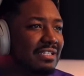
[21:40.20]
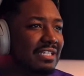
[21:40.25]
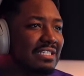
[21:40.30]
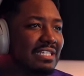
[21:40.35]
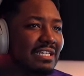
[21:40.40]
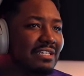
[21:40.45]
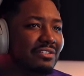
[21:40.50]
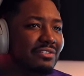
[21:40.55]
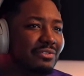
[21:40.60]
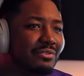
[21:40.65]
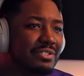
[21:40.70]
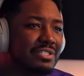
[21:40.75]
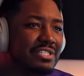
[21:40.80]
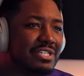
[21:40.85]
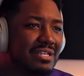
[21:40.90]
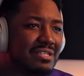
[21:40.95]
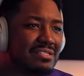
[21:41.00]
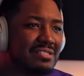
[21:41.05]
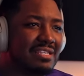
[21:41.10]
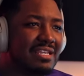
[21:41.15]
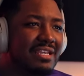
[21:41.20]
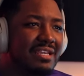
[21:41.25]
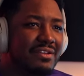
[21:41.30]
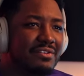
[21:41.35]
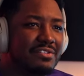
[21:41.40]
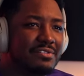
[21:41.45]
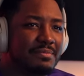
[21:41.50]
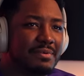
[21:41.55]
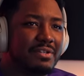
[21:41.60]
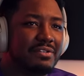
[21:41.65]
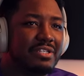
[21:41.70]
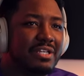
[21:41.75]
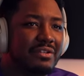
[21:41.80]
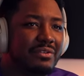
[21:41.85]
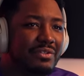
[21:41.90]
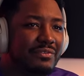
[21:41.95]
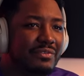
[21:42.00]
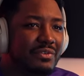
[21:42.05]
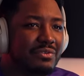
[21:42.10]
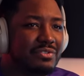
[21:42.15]
like I can do this yourselves, bro? Y'all
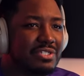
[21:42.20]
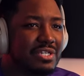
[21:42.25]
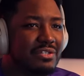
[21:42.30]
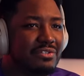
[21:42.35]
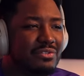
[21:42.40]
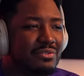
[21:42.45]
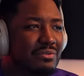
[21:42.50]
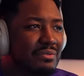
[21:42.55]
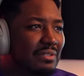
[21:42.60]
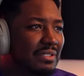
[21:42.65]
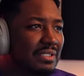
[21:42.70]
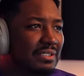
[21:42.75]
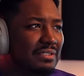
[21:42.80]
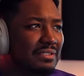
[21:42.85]
don't even know what y'all doing.